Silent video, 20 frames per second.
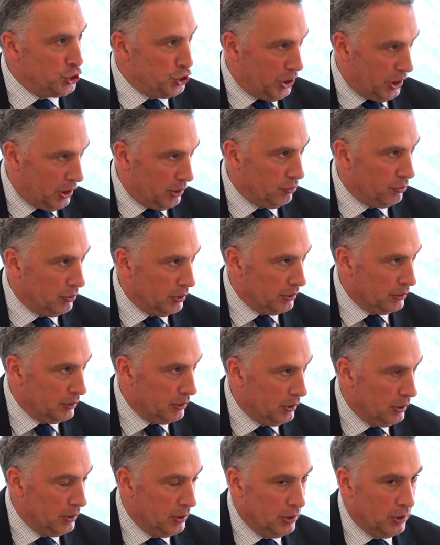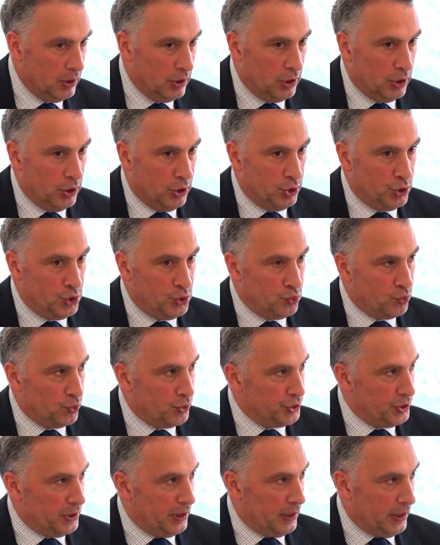general
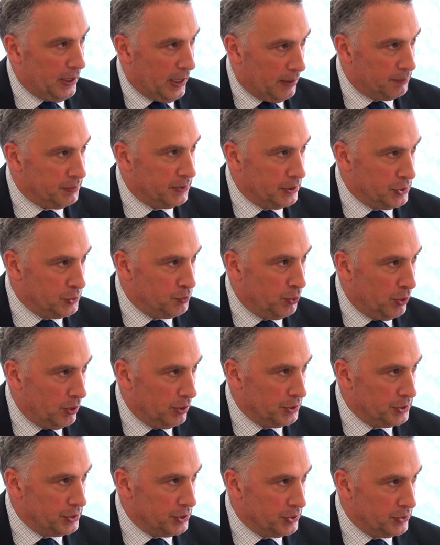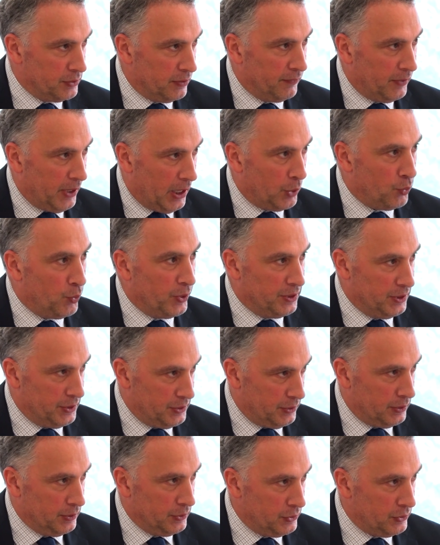Georgia kept its policies of
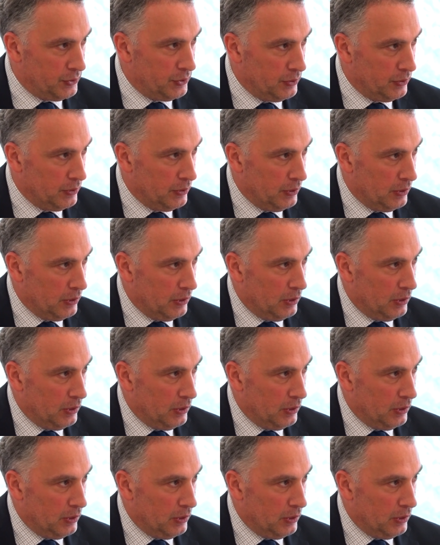equidistance